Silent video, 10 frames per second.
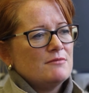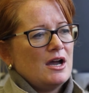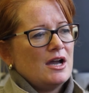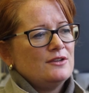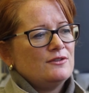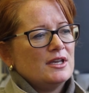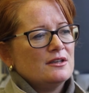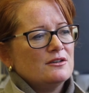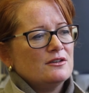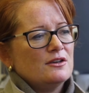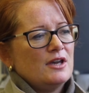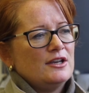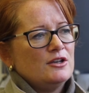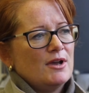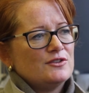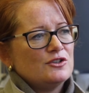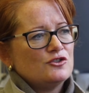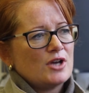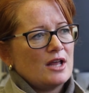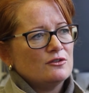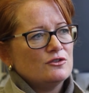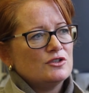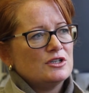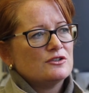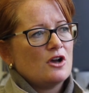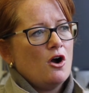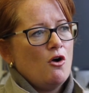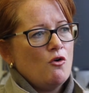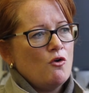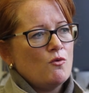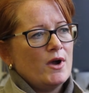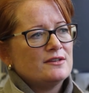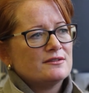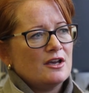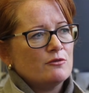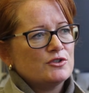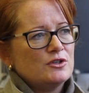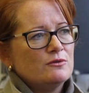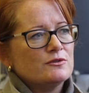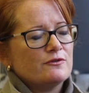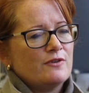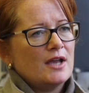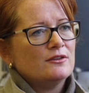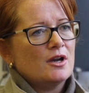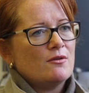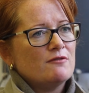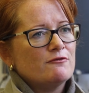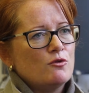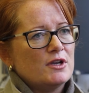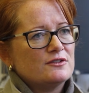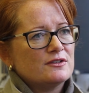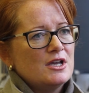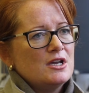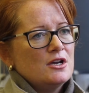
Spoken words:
I think NUS's challenges are always to help students find their own voice.